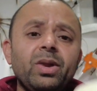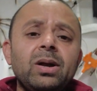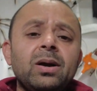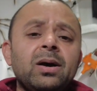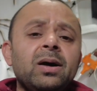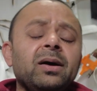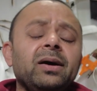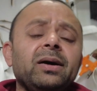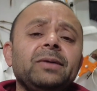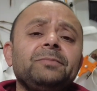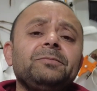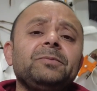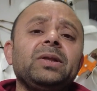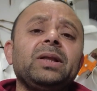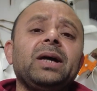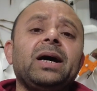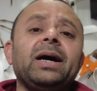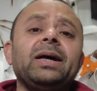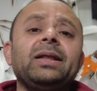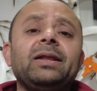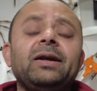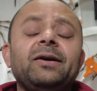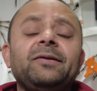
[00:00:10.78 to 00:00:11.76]

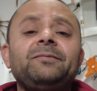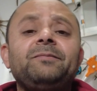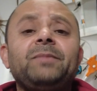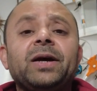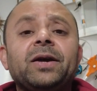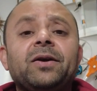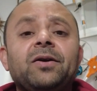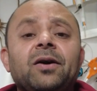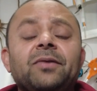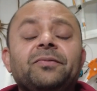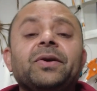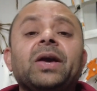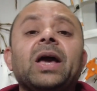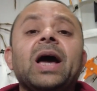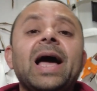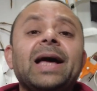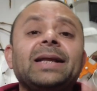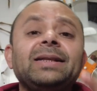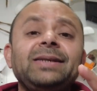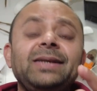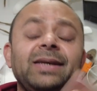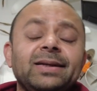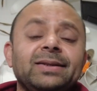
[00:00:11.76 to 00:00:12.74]
Alhamdulillah, I love my coffee,
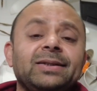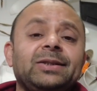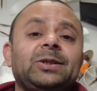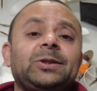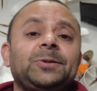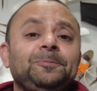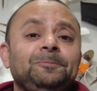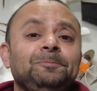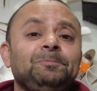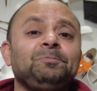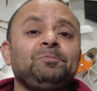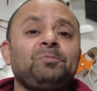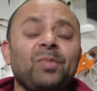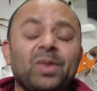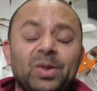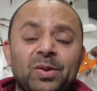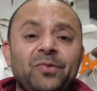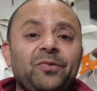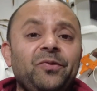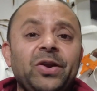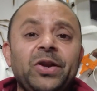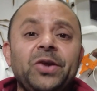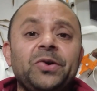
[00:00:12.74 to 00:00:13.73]
and yes,
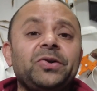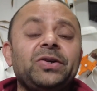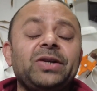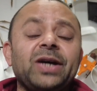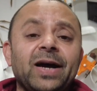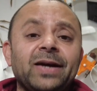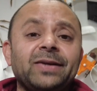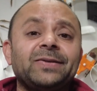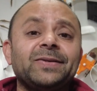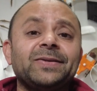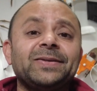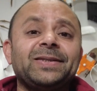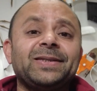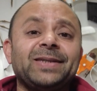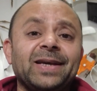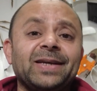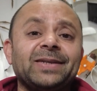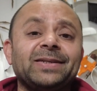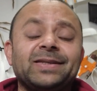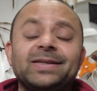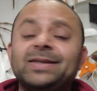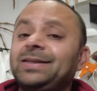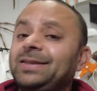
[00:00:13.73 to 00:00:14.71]
the video title
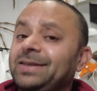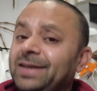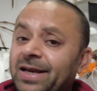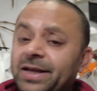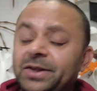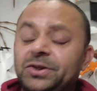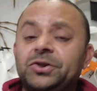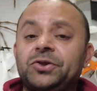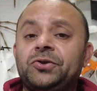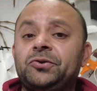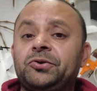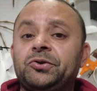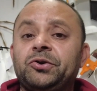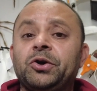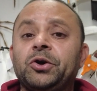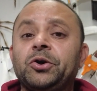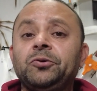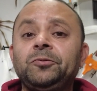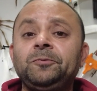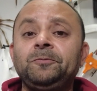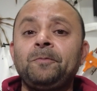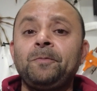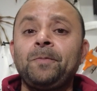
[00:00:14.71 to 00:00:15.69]
says it, it's
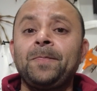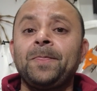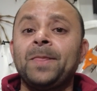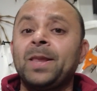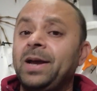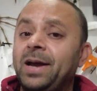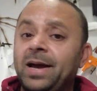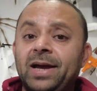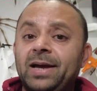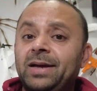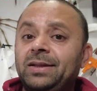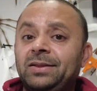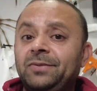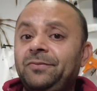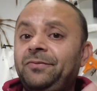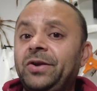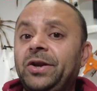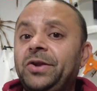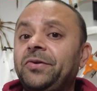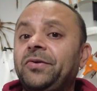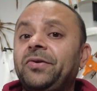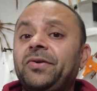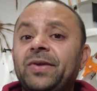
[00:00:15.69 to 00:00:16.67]
true, and the
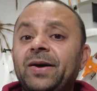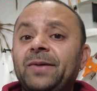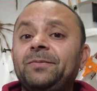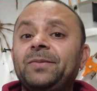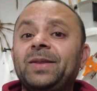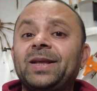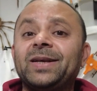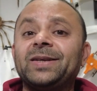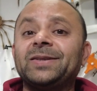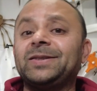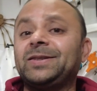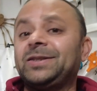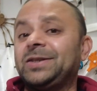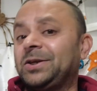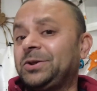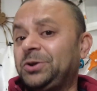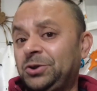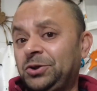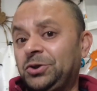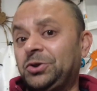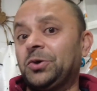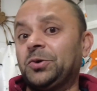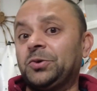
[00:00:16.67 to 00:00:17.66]
video thumbnails
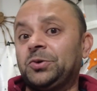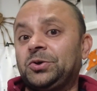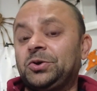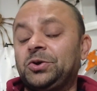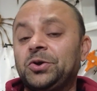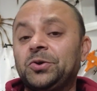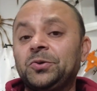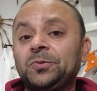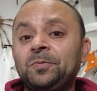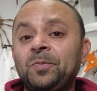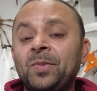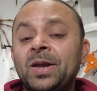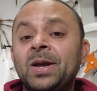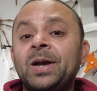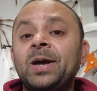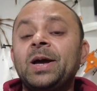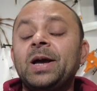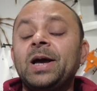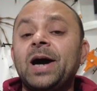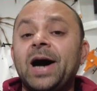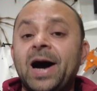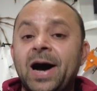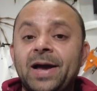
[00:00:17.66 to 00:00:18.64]
shows you.
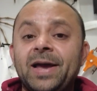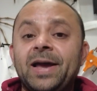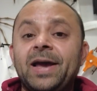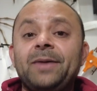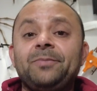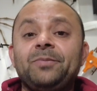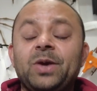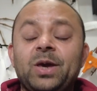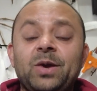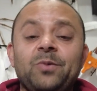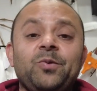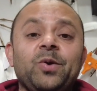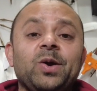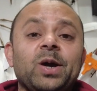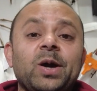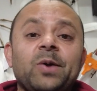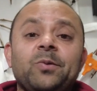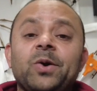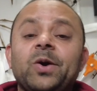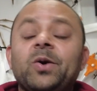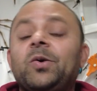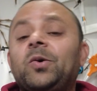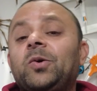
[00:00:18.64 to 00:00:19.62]
I am giving
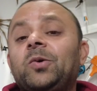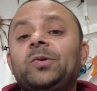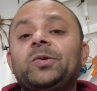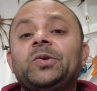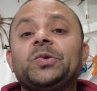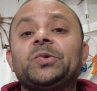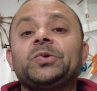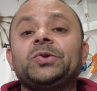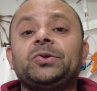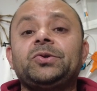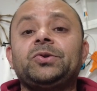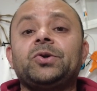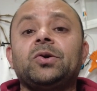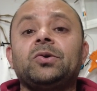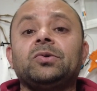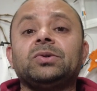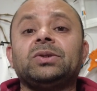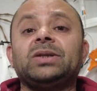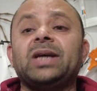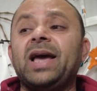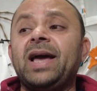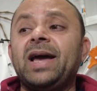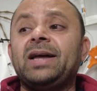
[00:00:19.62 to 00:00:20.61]
away all those
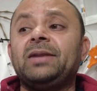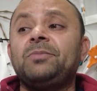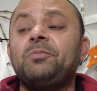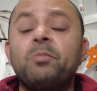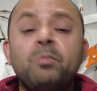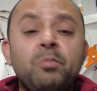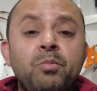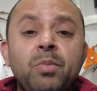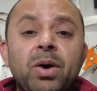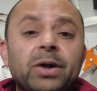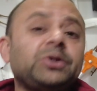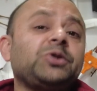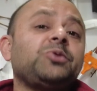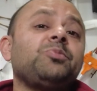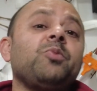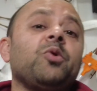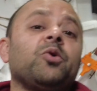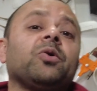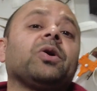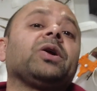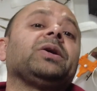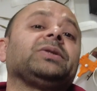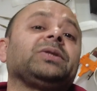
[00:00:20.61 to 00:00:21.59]
drones, and much
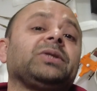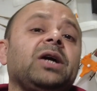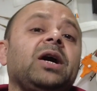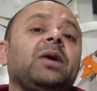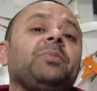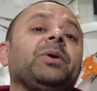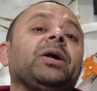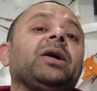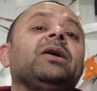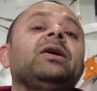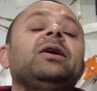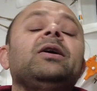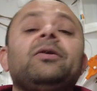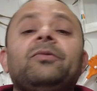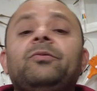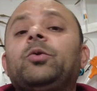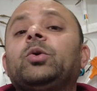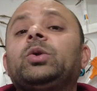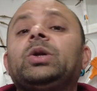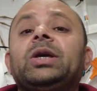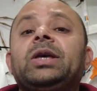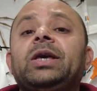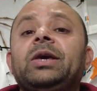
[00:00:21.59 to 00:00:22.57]
more is coming
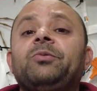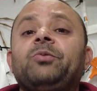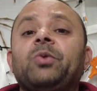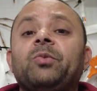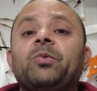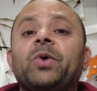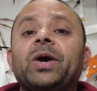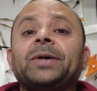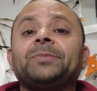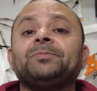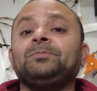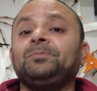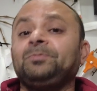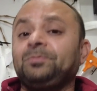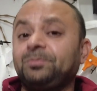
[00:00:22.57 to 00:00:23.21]
for the giveaway.